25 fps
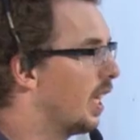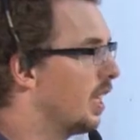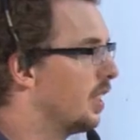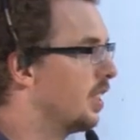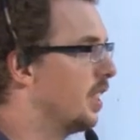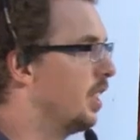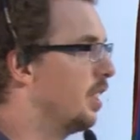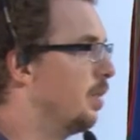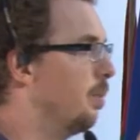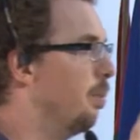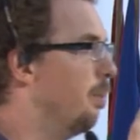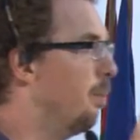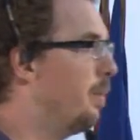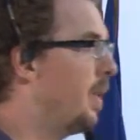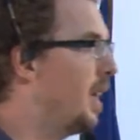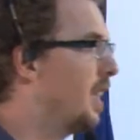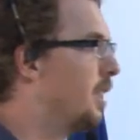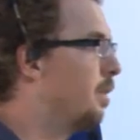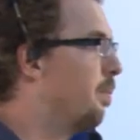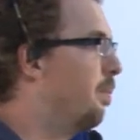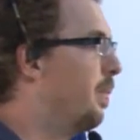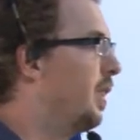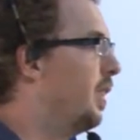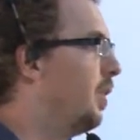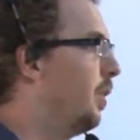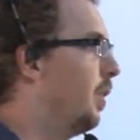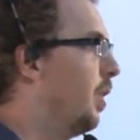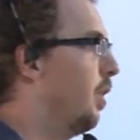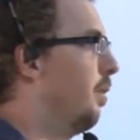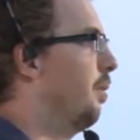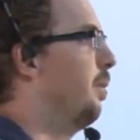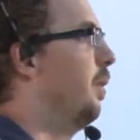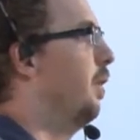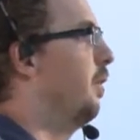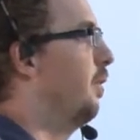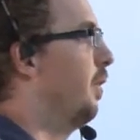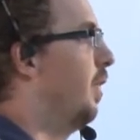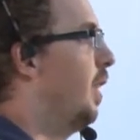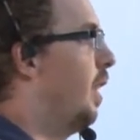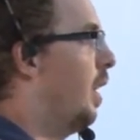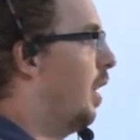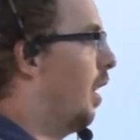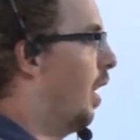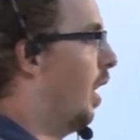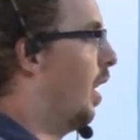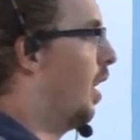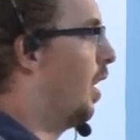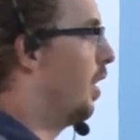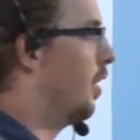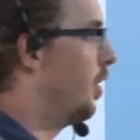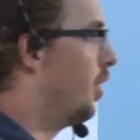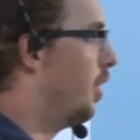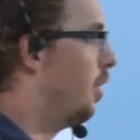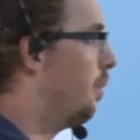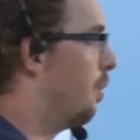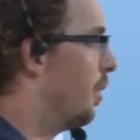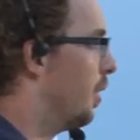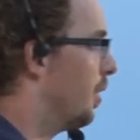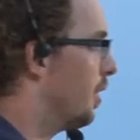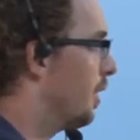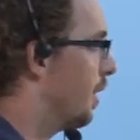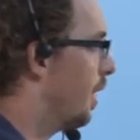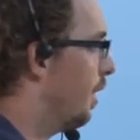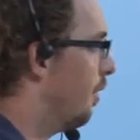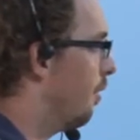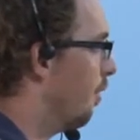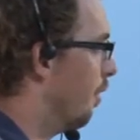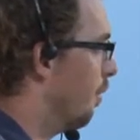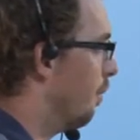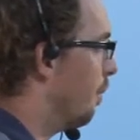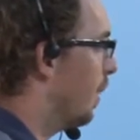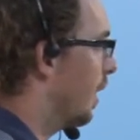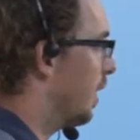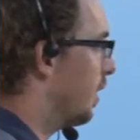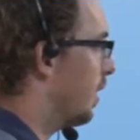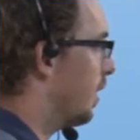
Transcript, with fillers: it gets this mass buildup of uh, numerous different